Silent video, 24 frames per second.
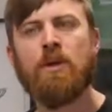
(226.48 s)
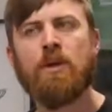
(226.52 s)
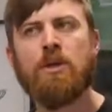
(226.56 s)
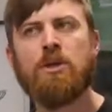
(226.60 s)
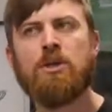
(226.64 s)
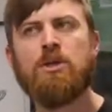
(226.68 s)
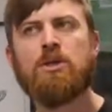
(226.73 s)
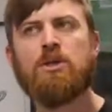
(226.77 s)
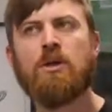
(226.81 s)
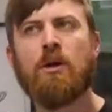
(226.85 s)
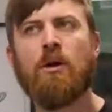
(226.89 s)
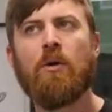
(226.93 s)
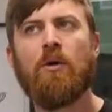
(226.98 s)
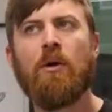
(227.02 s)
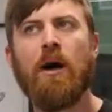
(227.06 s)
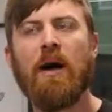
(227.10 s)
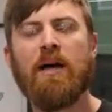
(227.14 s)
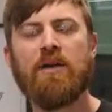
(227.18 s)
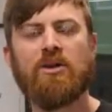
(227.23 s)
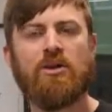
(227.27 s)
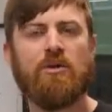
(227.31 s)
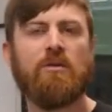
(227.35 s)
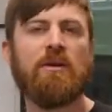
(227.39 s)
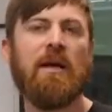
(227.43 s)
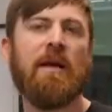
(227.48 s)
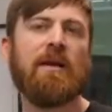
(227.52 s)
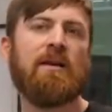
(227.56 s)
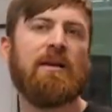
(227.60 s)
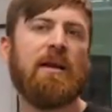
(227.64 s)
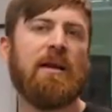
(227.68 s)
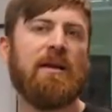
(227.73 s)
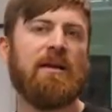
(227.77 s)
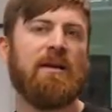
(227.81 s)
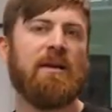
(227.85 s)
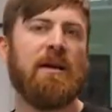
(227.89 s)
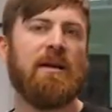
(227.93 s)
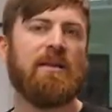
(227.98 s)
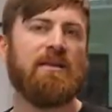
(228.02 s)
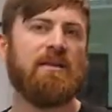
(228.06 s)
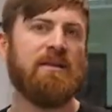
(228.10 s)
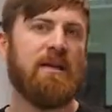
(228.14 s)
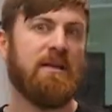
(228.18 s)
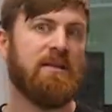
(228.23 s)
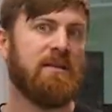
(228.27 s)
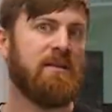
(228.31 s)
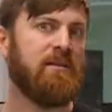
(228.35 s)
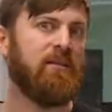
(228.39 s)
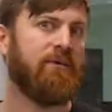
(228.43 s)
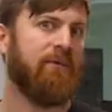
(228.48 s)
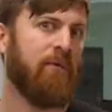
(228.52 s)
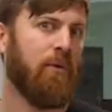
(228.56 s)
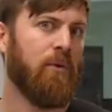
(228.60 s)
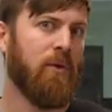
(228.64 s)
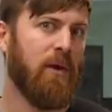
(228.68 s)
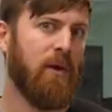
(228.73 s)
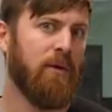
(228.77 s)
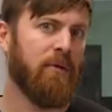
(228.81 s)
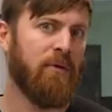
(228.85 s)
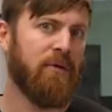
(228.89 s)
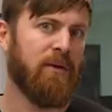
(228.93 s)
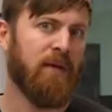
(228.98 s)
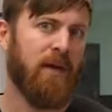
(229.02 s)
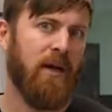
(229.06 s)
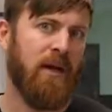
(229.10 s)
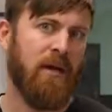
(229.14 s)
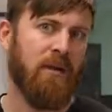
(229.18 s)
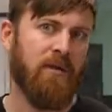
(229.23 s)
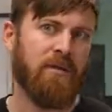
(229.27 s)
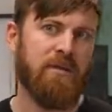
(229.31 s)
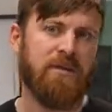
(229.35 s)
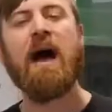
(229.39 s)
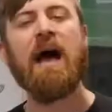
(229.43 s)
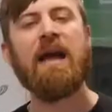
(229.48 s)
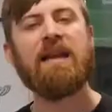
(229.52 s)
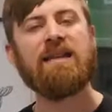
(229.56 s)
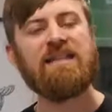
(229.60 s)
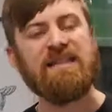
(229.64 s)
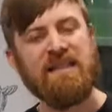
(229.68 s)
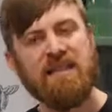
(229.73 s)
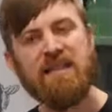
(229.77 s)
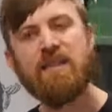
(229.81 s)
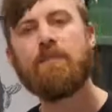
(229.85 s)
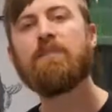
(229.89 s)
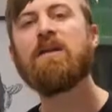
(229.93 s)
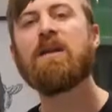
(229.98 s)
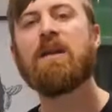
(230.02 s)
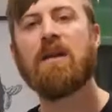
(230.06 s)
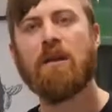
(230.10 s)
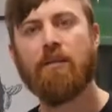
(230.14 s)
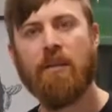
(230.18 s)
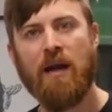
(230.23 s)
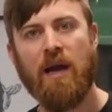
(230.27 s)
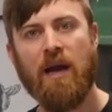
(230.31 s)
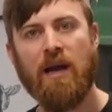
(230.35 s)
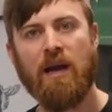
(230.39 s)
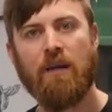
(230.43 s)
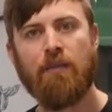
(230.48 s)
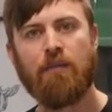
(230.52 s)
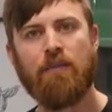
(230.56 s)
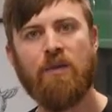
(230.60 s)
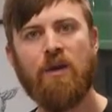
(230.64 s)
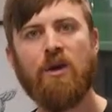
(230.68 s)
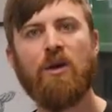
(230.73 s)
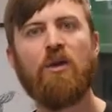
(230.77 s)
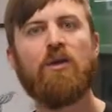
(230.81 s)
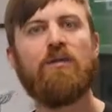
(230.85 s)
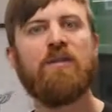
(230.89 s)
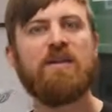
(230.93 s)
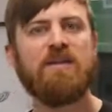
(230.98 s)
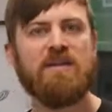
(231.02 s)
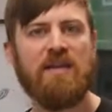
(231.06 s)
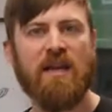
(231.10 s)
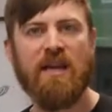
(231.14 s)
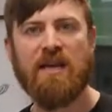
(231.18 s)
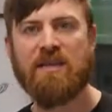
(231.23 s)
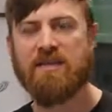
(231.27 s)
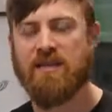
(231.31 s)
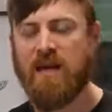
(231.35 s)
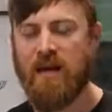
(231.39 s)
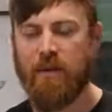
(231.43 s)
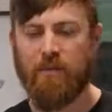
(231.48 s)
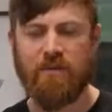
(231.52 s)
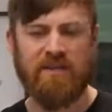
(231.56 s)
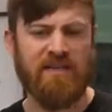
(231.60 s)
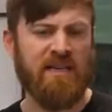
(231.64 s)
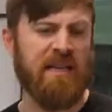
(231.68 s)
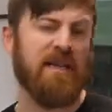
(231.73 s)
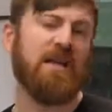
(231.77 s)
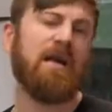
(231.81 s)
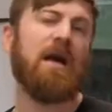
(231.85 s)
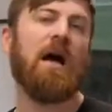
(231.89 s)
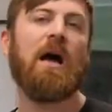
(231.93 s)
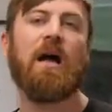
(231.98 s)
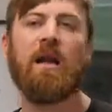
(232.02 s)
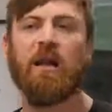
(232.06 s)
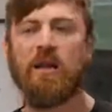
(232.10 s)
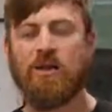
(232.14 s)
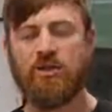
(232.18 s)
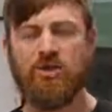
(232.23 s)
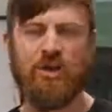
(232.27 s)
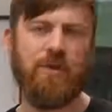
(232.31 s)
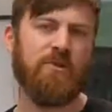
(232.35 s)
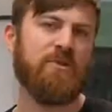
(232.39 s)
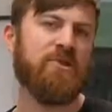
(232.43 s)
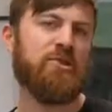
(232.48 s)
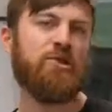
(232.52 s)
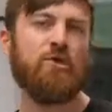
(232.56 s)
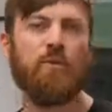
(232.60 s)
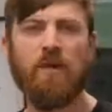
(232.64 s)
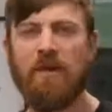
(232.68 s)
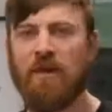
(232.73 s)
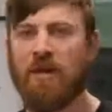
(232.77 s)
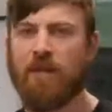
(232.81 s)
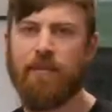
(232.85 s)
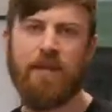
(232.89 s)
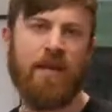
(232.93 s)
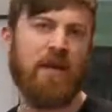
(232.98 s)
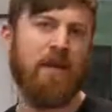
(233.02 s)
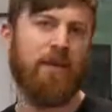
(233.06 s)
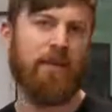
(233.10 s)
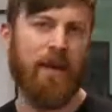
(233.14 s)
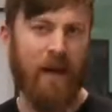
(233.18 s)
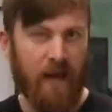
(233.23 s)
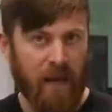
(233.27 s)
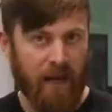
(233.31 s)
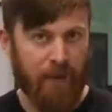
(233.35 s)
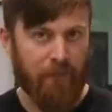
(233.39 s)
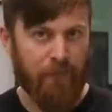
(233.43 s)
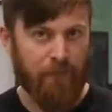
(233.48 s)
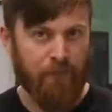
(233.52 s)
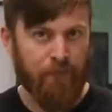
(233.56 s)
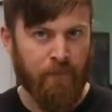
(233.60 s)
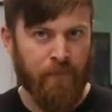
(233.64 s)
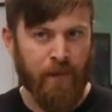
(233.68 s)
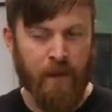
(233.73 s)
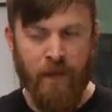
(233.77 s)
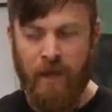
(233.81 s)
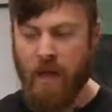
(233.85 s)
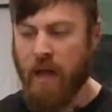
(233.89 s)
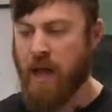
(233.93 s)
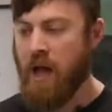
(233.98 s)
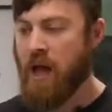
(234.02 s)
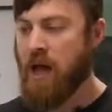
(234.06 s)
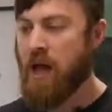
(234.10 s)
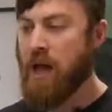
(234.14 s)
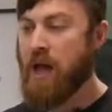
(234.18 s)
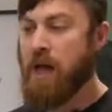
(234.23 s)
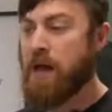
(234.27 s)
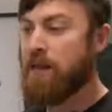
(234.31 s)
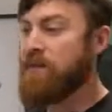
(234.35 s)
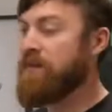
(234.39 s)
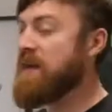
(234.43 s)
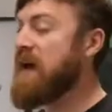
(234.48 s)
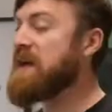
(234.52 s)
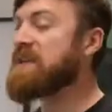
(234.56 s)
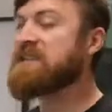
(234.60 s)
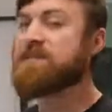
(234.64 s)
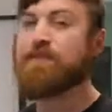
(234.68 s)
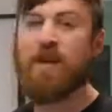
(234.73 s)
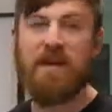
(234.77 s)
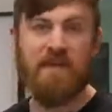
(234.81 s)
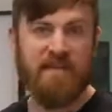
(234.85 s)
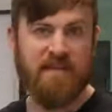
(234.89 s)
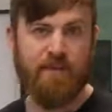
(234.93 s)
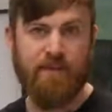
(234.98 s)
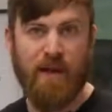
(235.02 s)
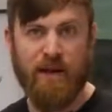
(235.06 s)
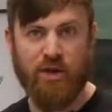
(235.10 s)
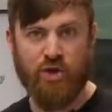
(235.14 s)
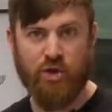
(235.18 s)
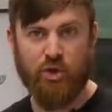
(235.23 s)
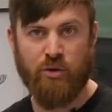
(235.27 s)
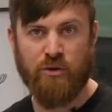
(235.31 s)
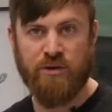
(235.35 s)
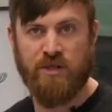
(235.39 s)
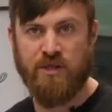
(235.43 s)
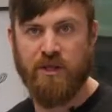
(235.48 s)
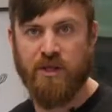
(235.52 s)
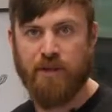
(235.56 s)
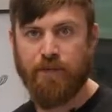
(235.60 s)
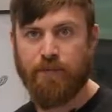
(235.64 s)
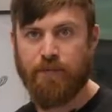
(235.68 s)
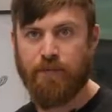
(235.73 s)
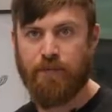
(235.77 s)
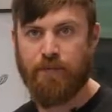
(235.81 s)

So I turned that 99 cents into $400. I did the media buying. You know, in this case, I was in college. I was doing the media buying. That's my specialty.